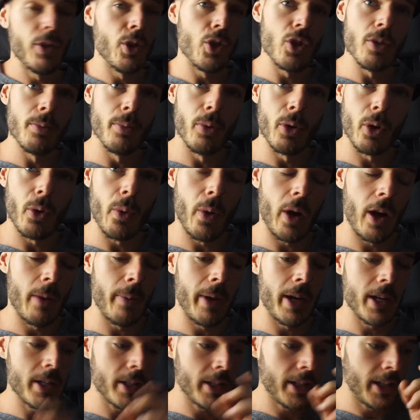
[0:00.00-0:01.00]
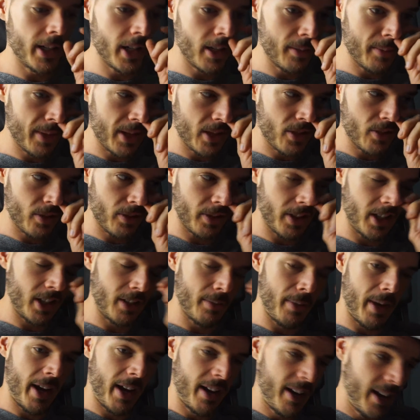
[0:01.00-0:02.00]
future book where I'm actually going to be talking
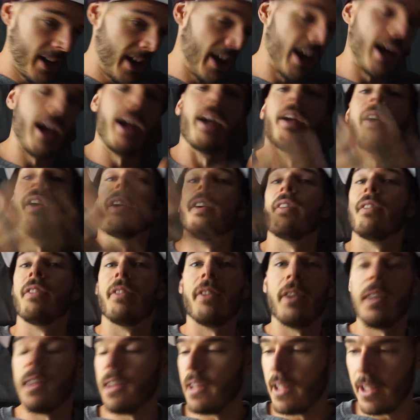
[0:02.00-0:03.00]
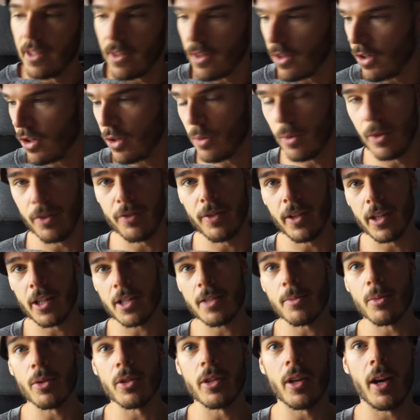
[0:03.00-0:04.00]
about everything to do with
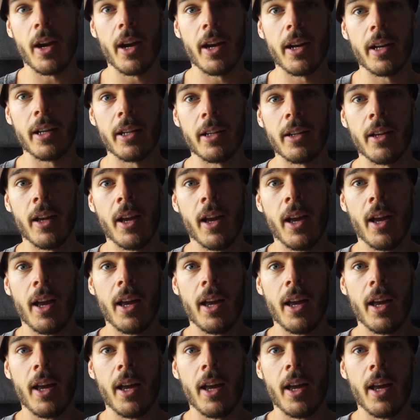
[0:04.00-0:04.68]
flexible dieting,